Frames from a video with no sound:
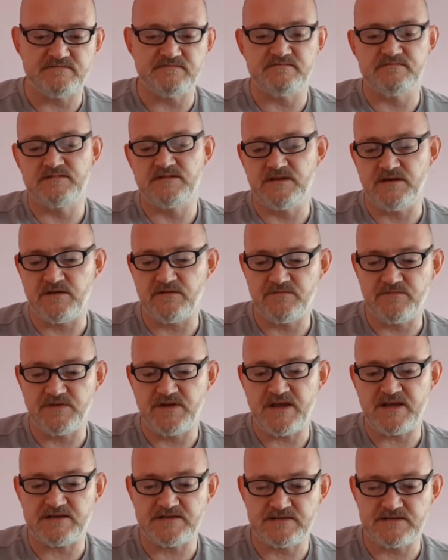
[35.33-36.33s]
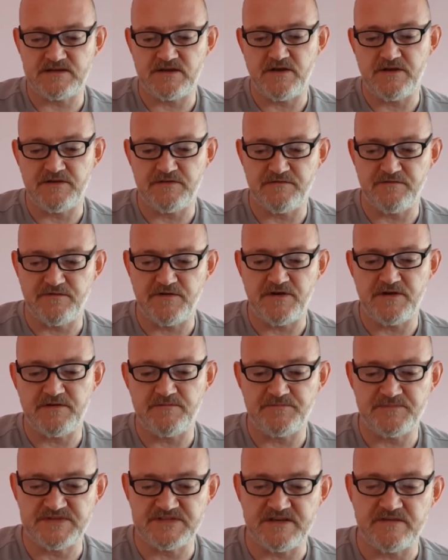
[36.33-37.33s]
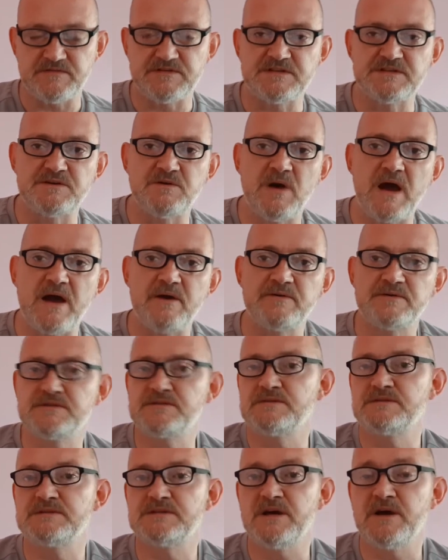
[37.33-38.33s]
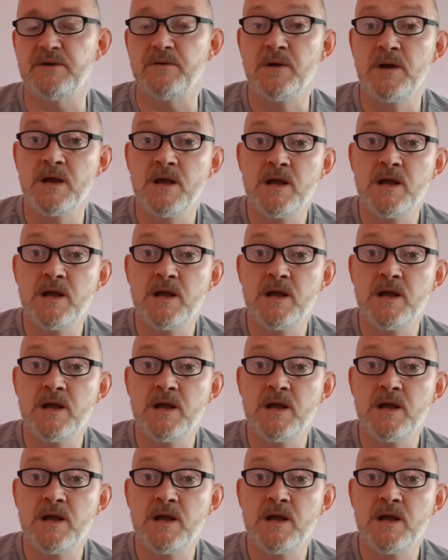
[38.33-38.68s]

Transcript: the next kind of 72 hours or so